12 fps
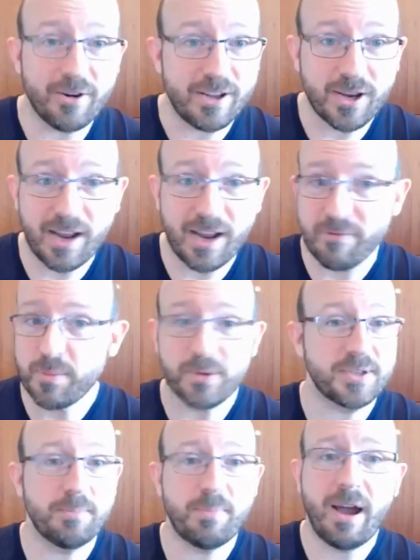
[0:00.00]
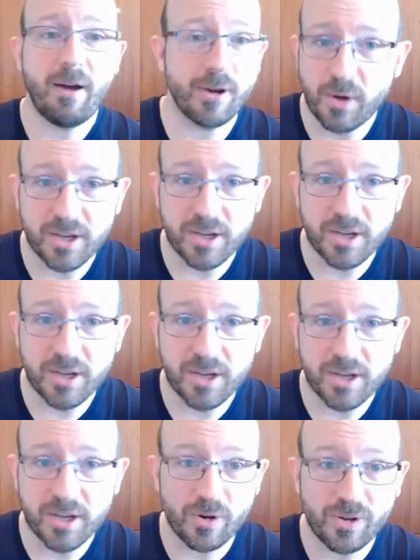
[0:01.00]
You can have the most empowering boss in the
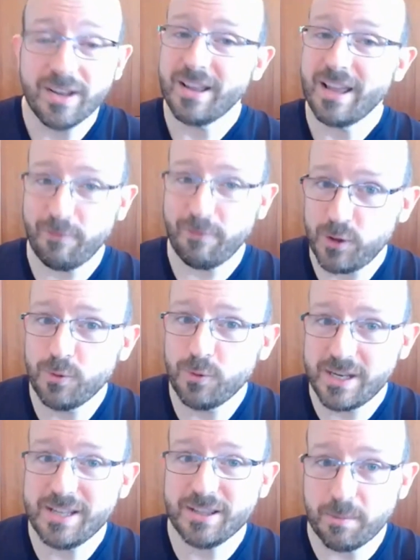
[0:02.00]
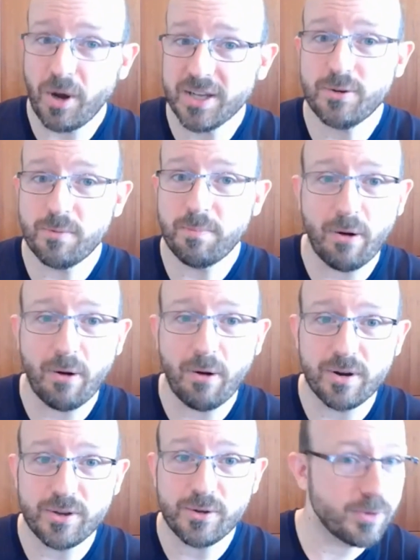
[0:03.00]
world. If you need the boss to empower
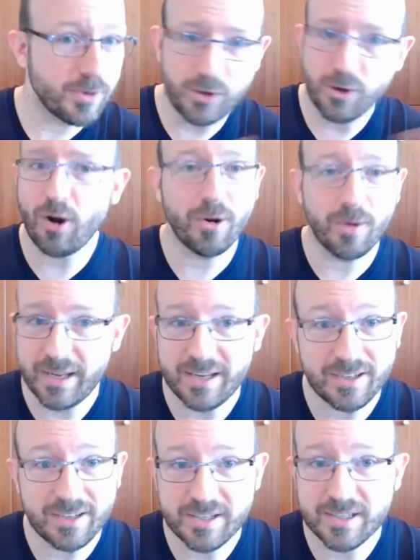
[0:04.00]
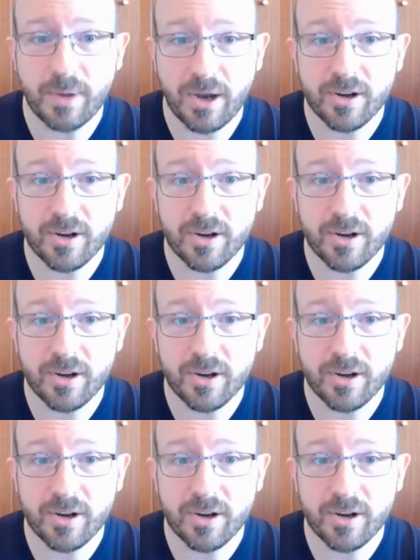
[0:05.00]
you, you're already in a disempowering.